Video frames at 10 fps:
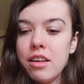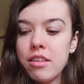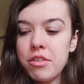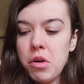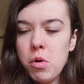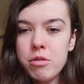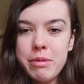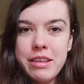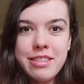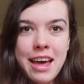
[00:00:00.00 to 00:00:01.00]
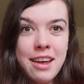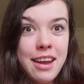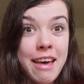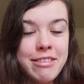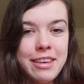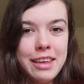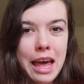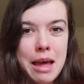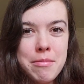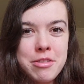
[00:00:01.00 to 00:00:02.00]
So with that, I think
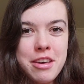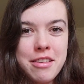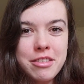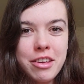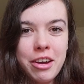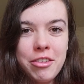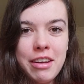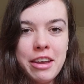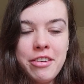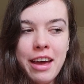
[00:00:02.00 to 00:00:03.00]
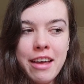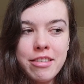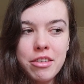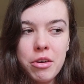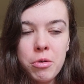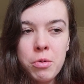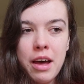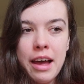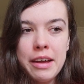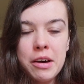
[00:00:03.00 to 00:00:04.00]
I'm just going to let you guys go.
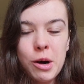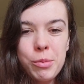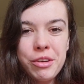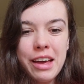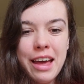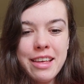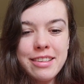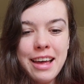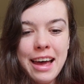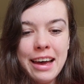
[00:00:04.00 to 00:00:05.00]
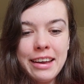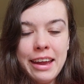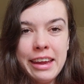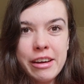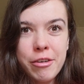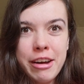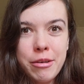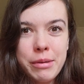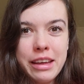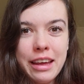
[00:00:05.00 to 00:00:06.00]
I hope you guys had a
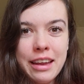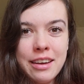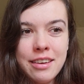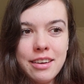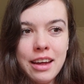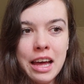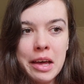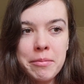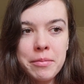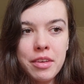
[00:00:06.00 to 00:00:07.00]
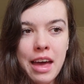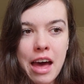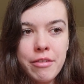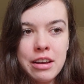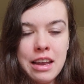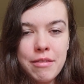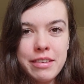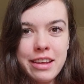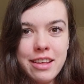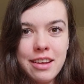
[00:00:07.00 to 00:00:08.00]
great weekend. Have a
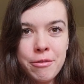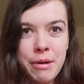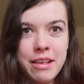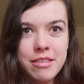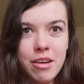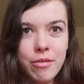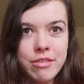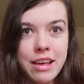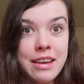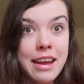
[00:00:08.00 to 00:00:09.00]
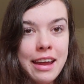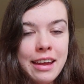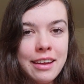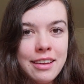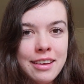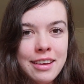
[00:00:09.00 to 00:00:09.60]
lovely rest of Sunday.